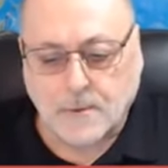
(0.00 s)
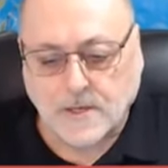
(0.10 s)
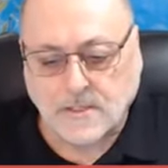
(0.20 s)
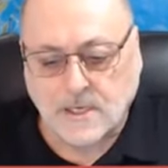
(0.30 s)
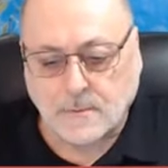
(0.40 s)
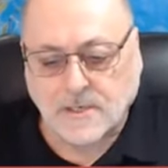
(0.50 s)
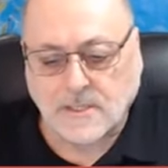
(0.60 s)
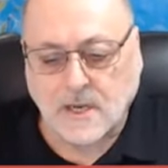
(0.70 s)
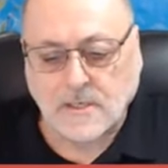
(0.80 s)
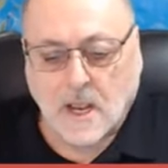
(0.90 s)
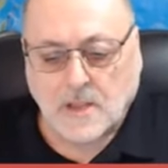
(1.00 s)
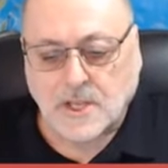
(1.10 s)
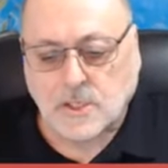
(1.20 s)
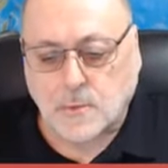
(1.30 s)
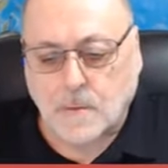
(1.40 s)
Preston Eby says,
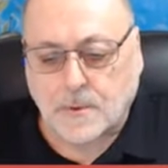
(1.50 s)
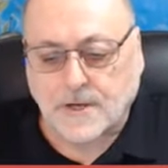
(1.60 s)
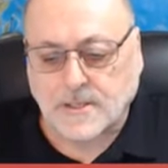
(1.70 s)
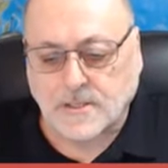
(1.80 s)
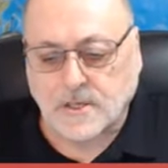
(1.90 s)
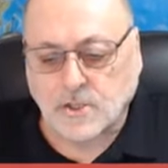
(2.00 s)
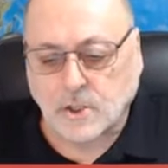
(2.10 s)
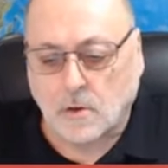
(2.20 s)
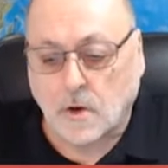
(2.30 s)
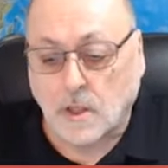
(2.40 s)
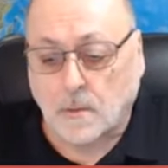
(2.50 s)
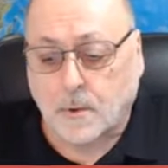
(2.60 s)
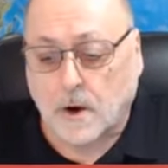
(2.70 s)
This repentance is shown on the